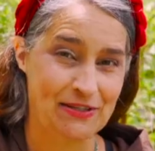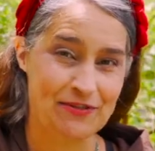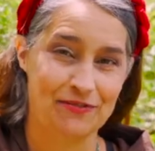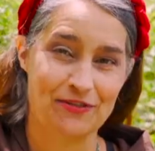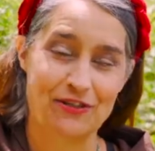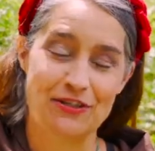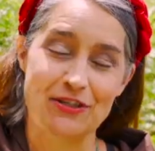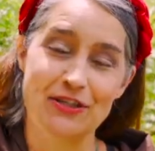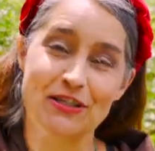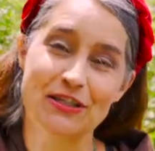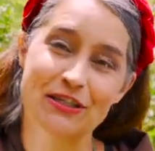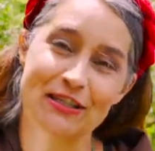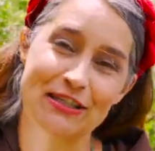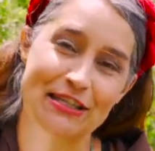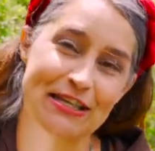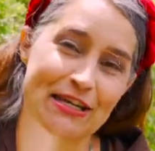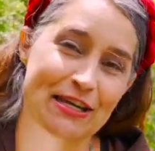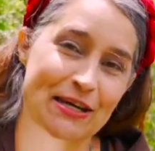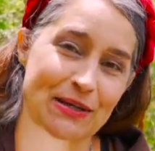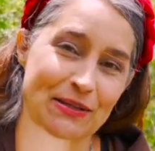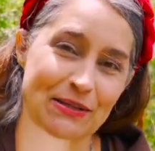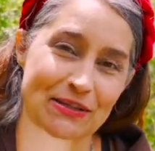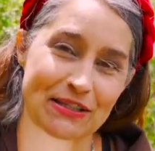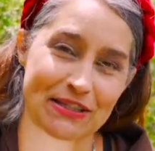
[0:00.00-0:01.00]
If you're a
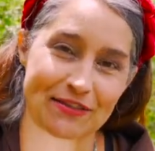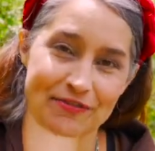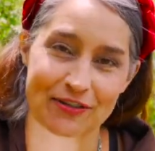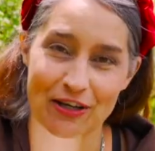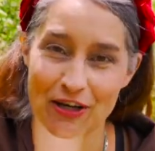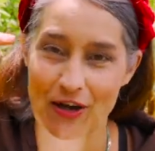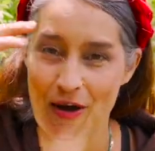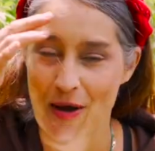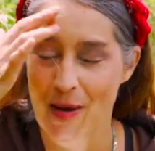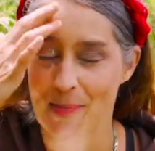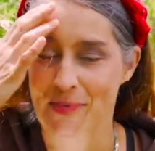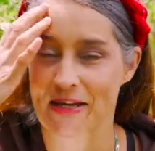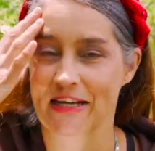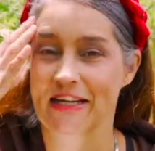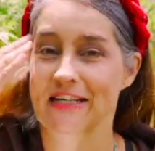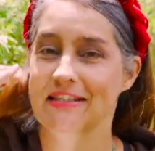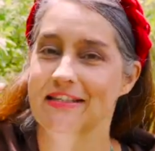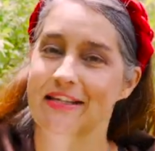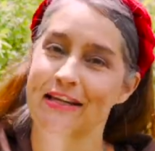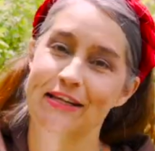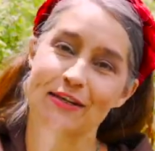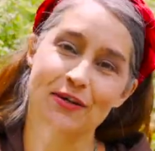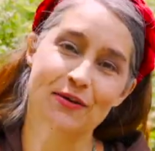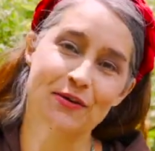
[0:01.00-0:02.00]
Leo, leave a comment,
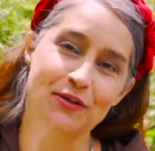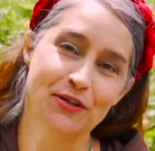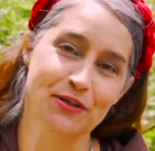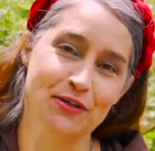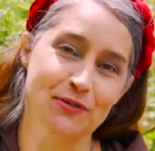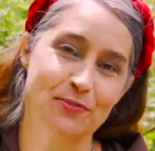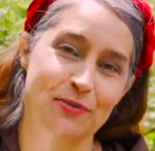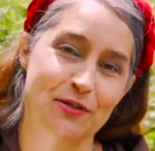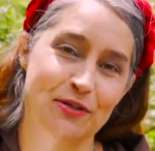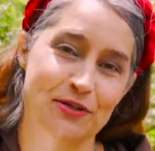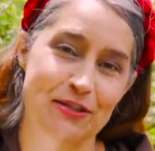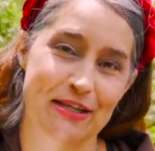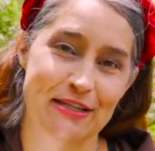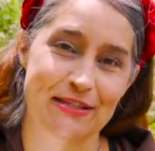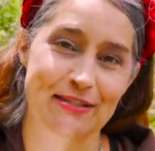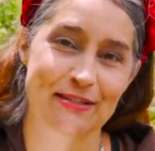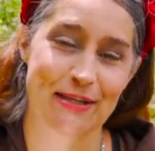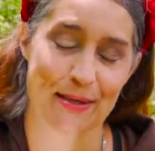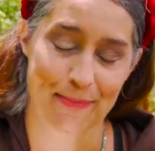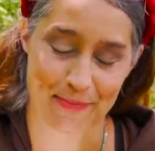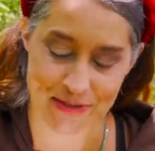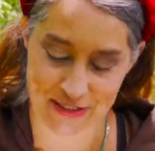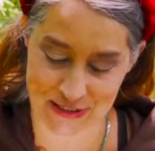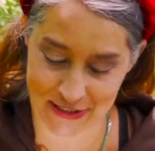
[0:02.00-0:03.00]
because I know your birthday is
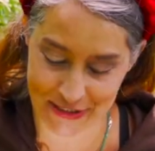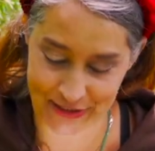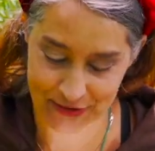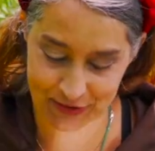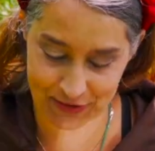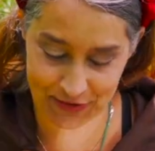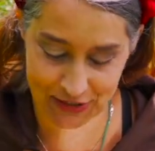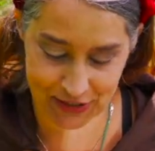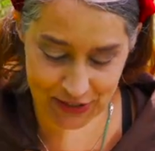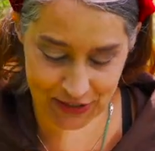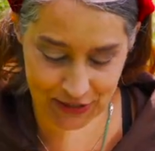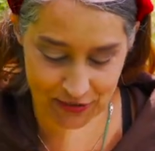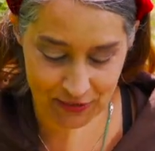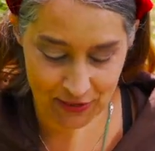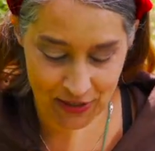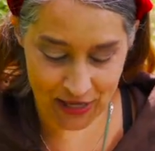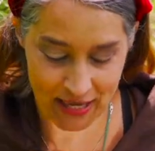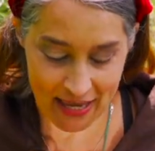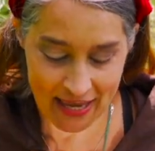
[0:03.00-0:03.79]
coming soon too.